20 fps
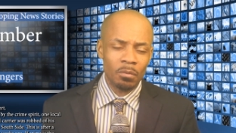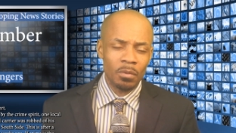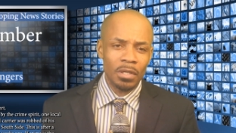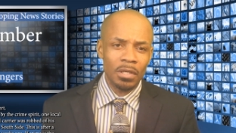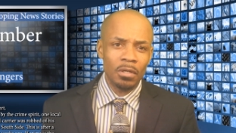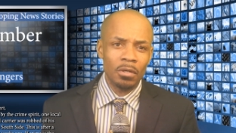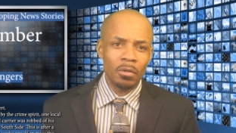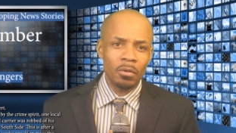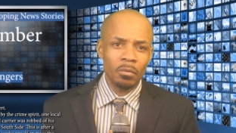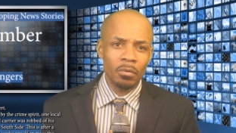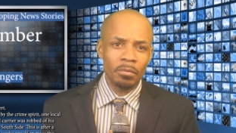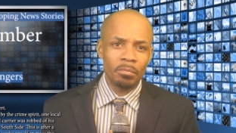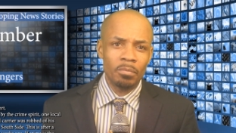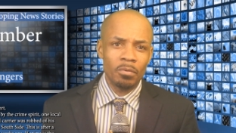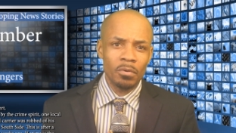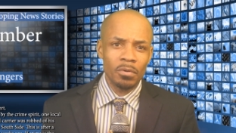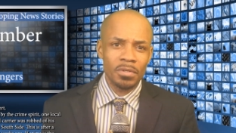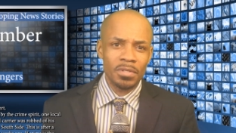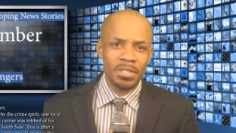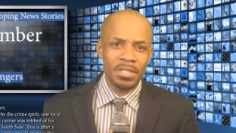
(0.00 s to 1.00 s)
One local
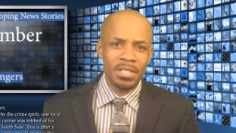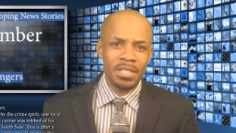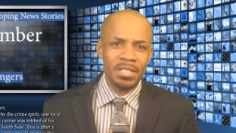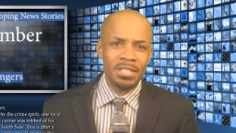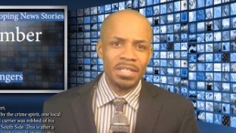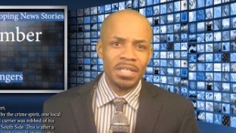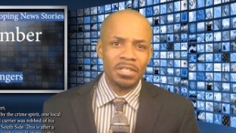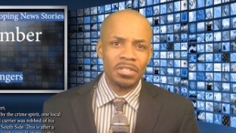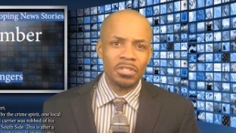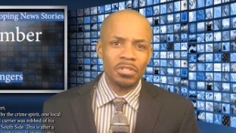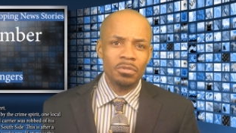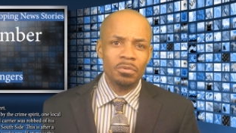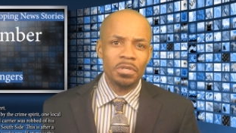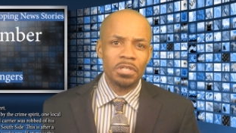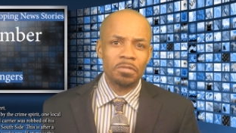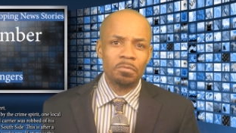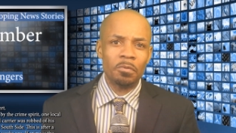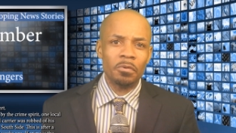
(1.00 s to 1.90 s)
report says that the U.S.